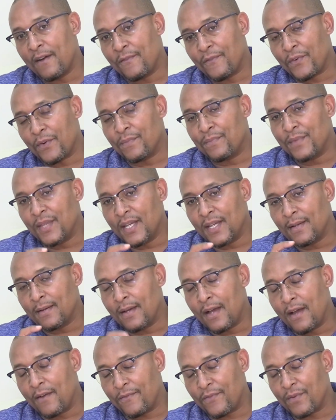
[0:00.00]
from
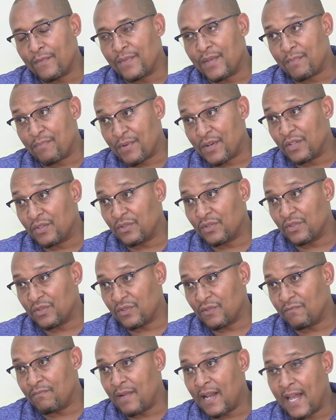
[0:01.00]
the prisons
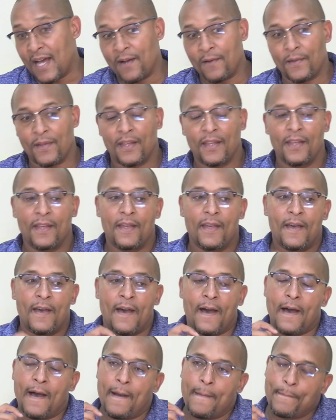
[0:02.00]
of Malawi.
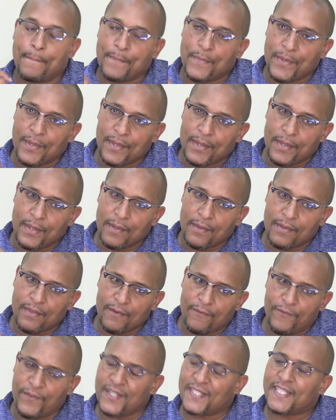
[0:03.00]

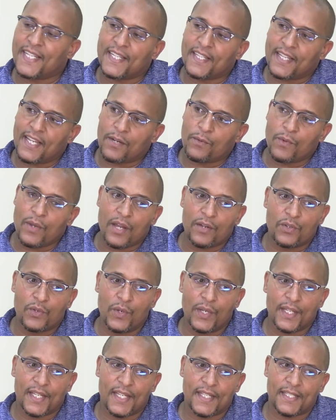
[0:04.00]
The first thing that we are
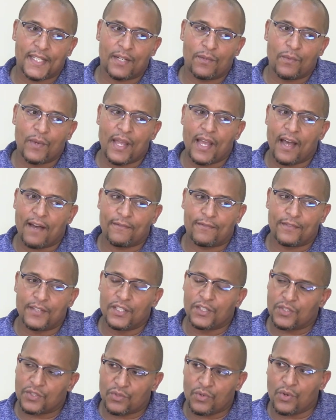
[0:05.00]
doing is that we have
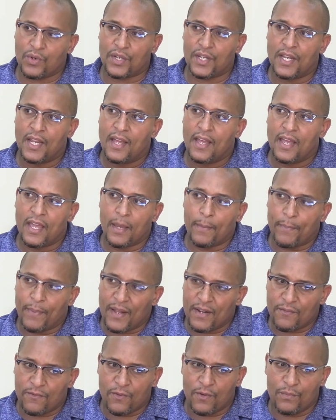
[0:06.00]
installed a
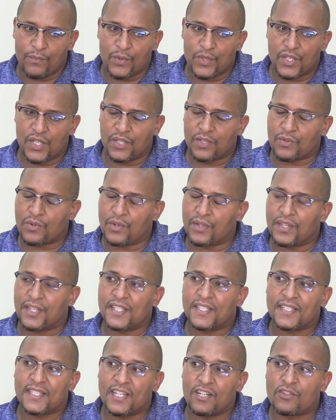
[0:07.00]
platform which is called
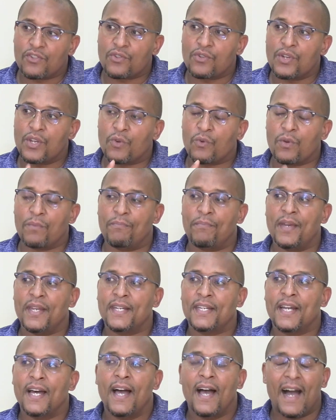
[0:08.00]
the Central
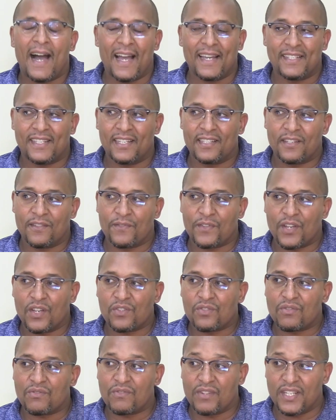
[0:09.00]
Equipment
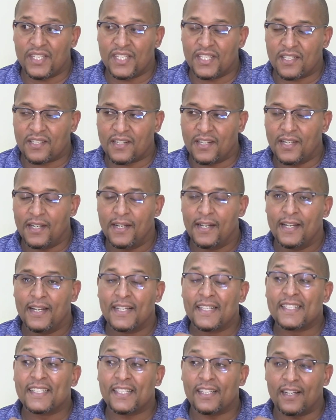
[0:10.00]
Identification Register,
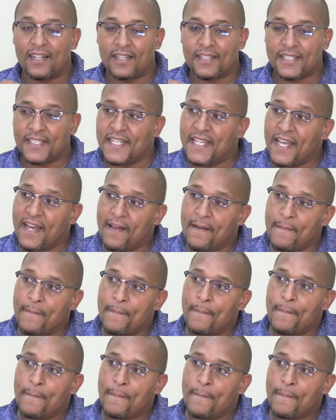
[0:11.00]
SIA.